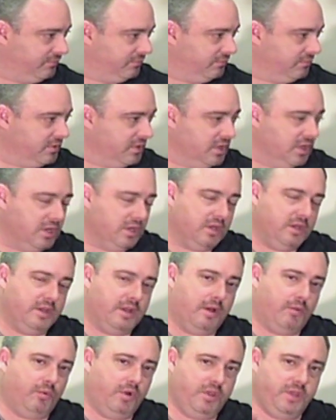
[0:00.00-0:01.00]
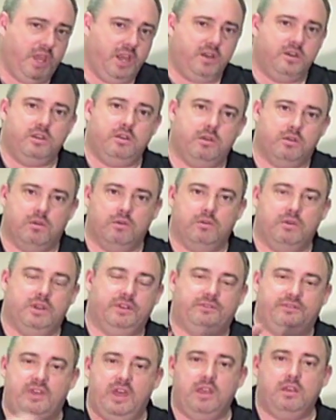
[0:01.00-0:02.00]
Now, what they do
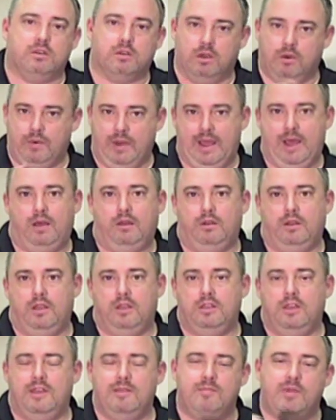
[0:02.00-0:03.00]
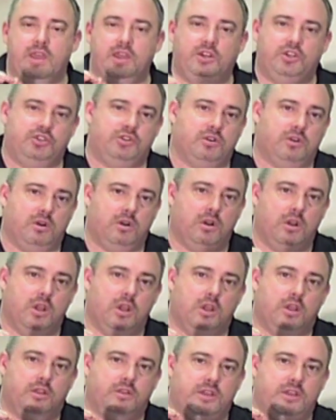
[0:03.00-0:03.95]
is they go out and they make sure